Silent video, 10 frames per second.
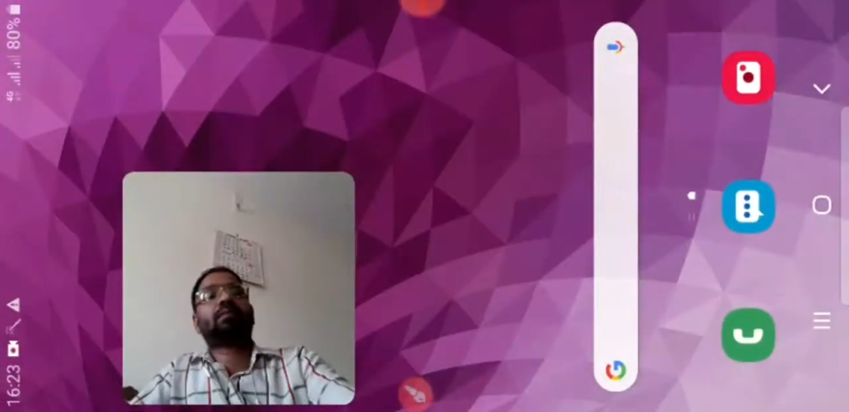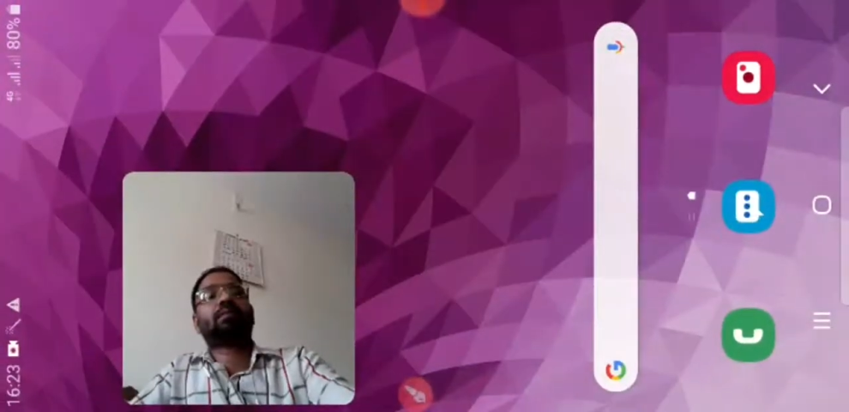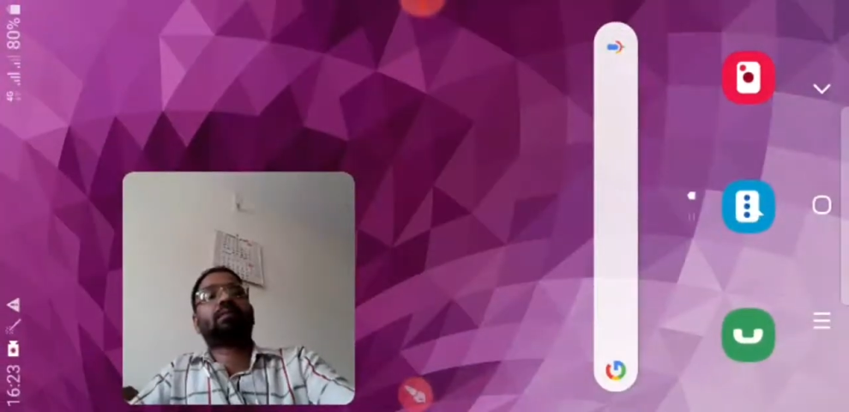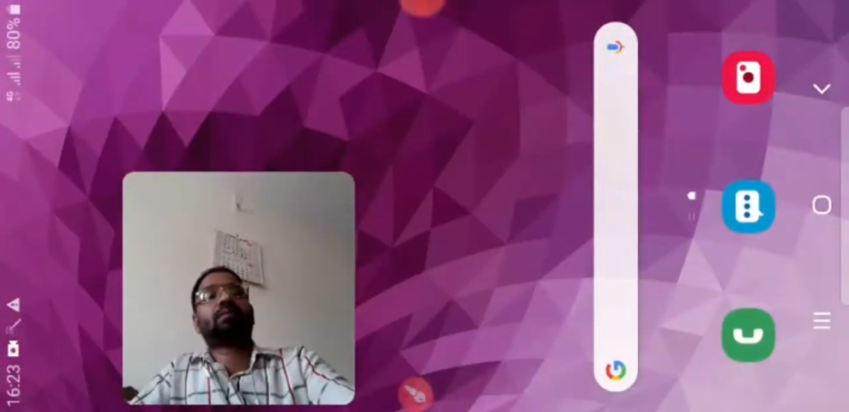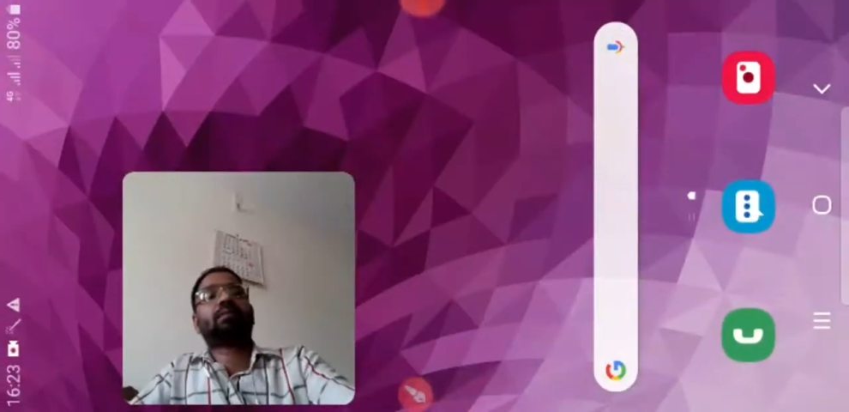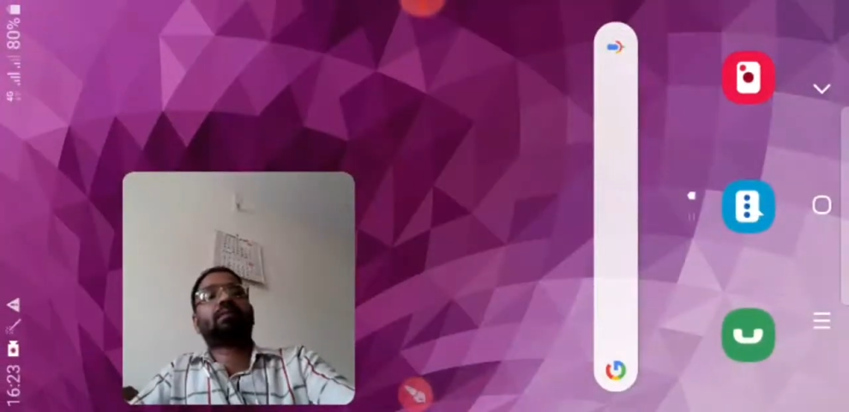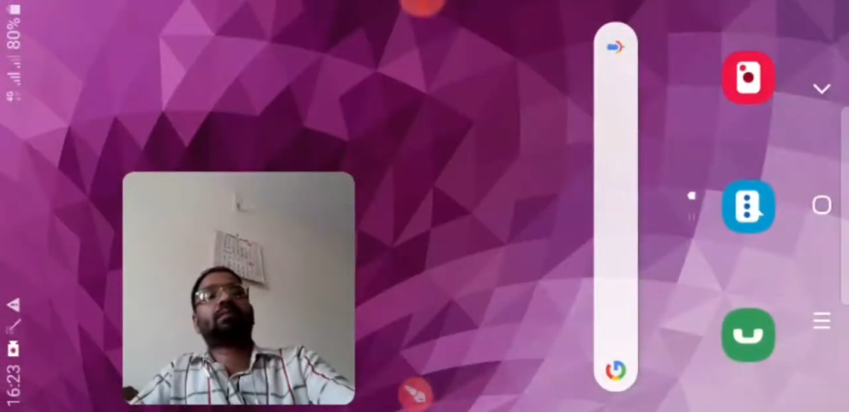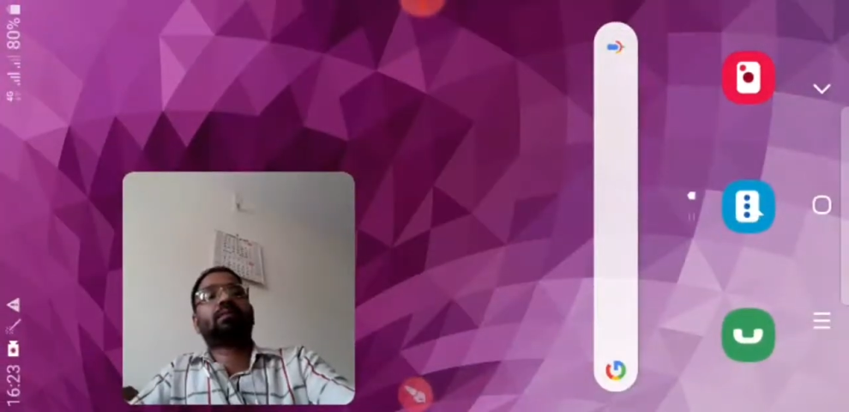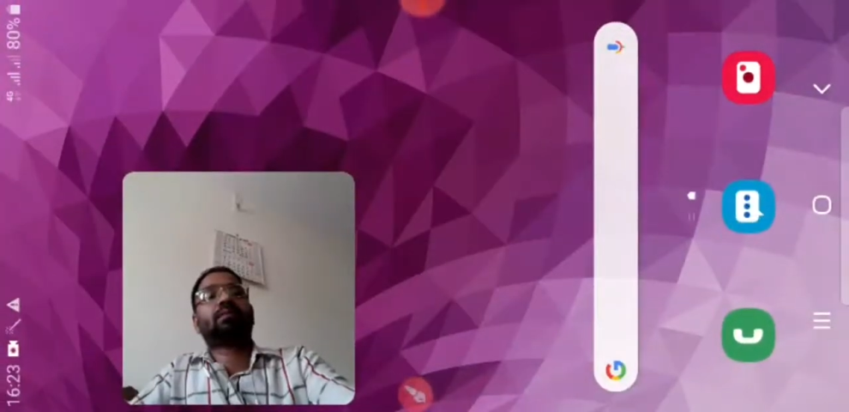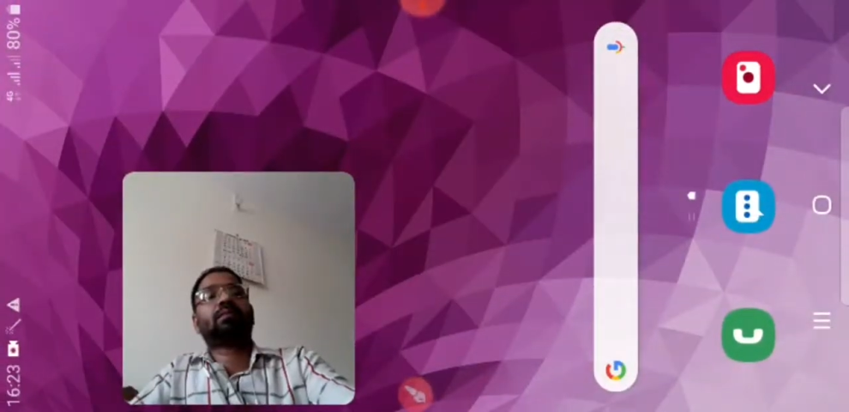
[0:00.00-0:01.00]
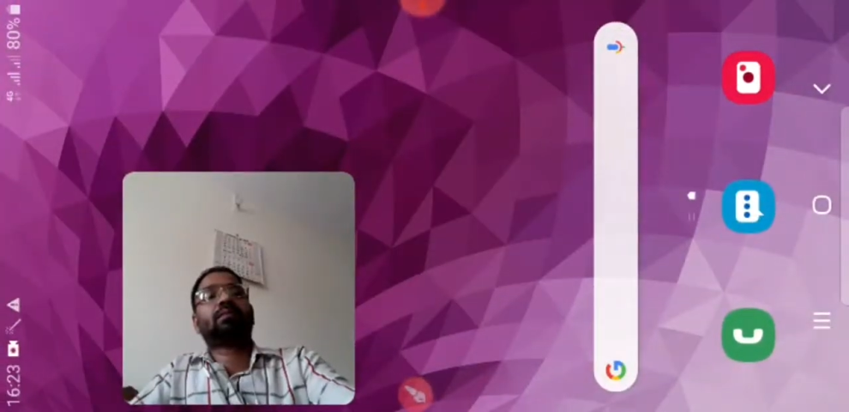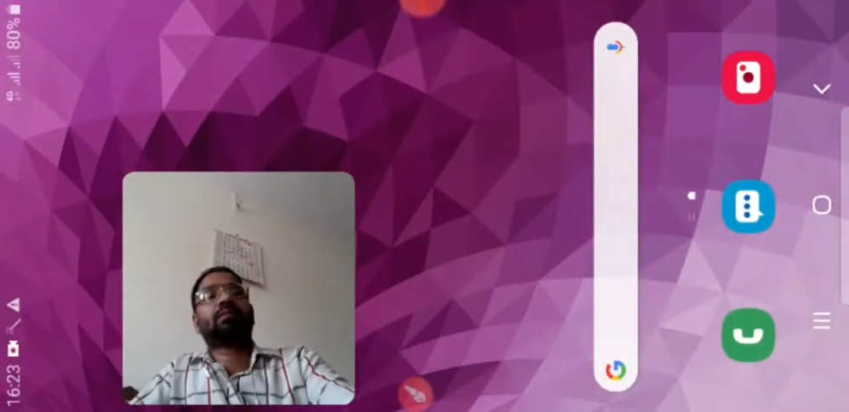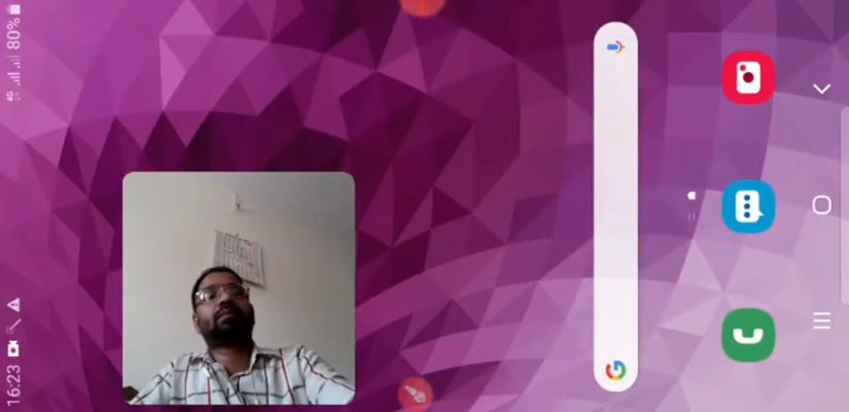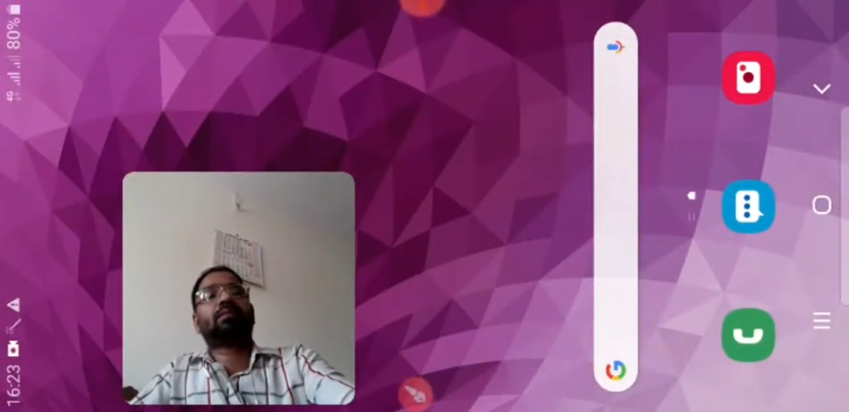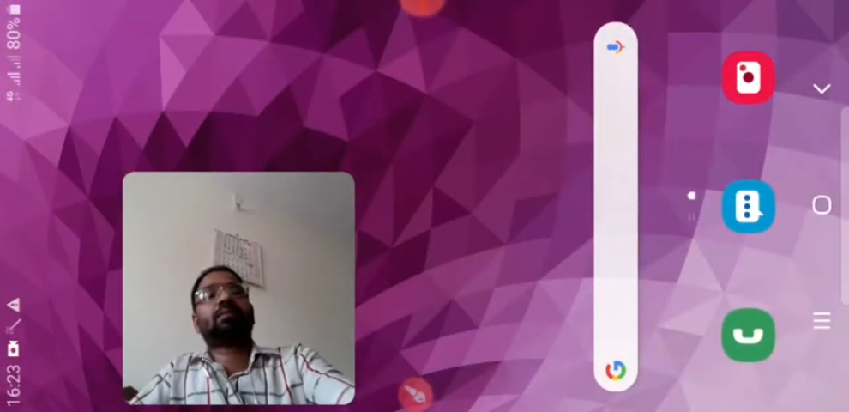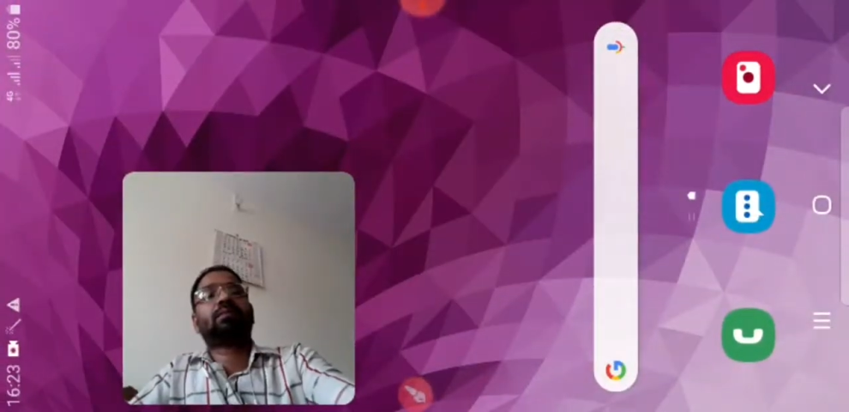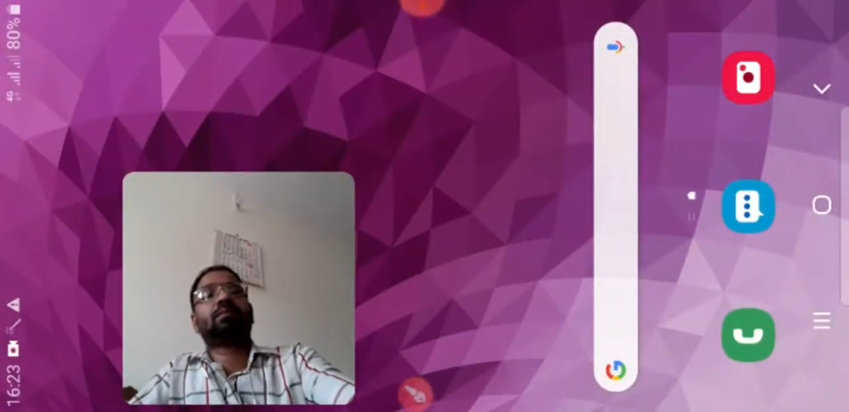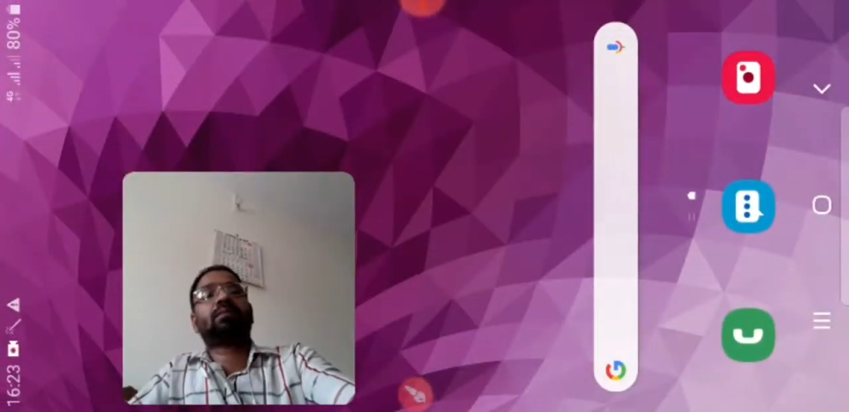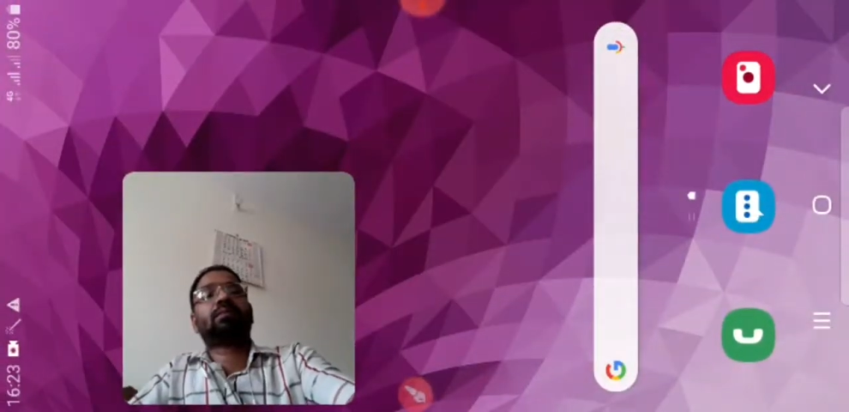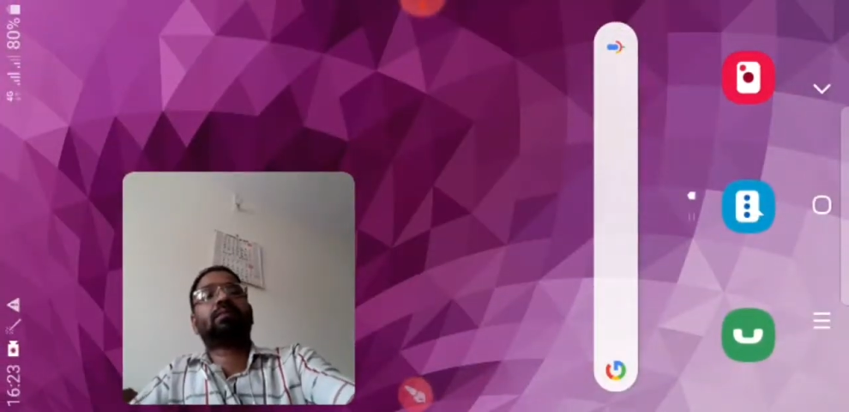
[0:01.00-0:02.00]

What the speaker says: Nothing is said.